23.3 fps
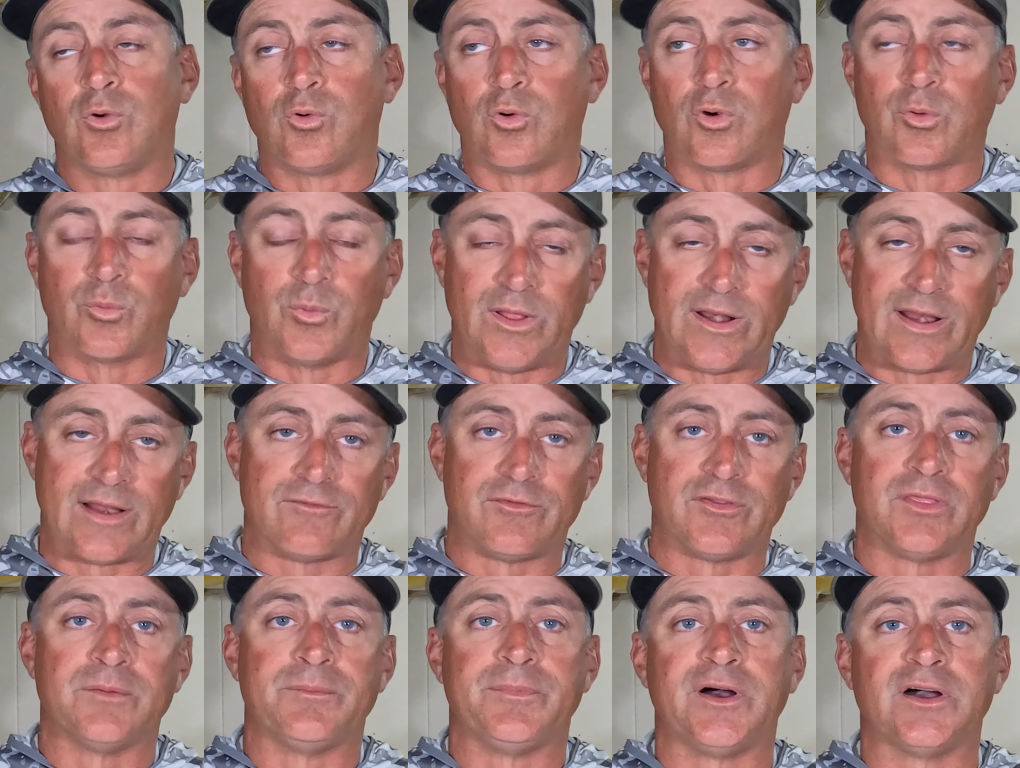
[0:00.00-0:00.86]
or
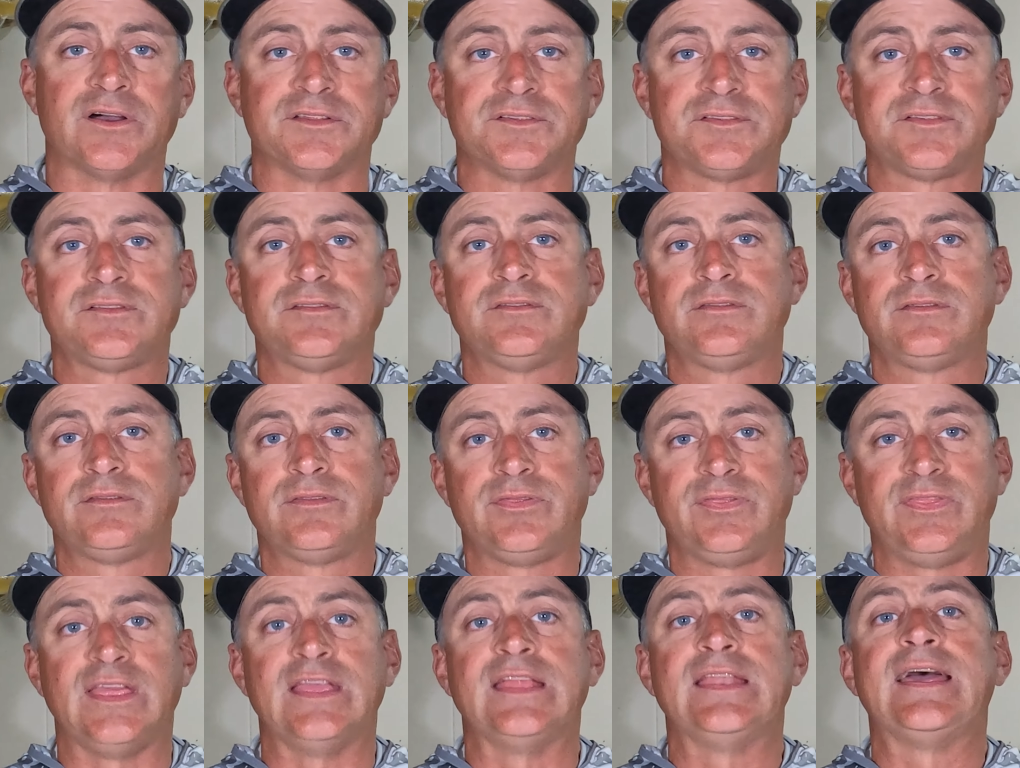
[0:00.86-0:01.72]
whenever the bugs
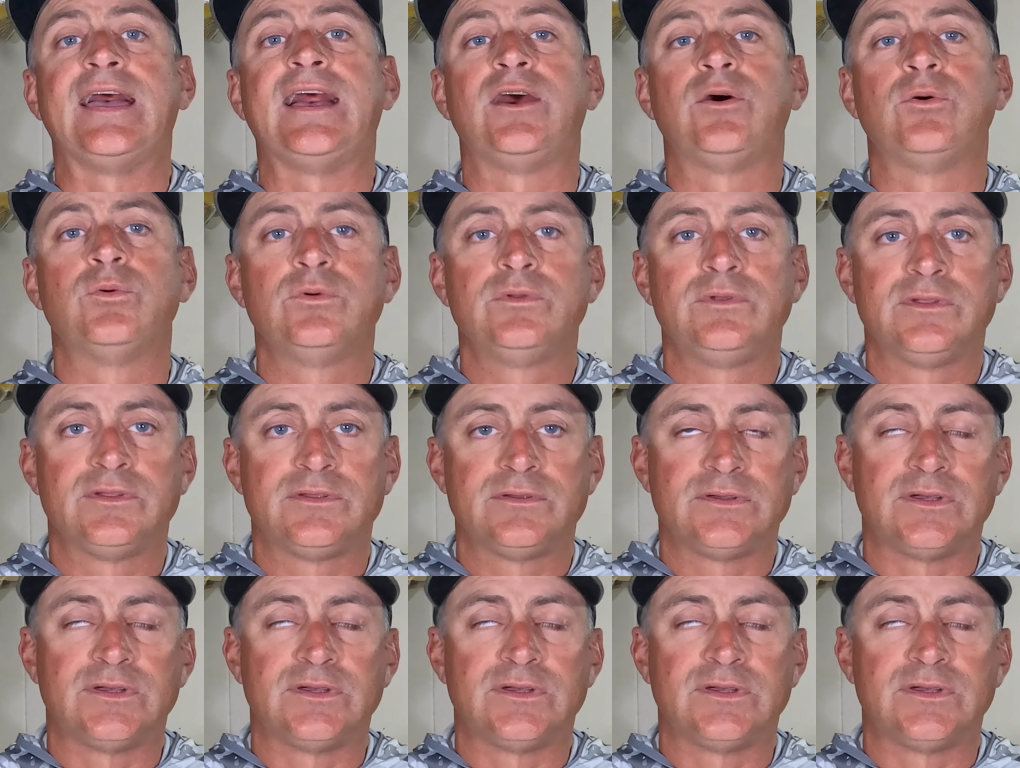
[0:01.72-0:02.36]
thin out.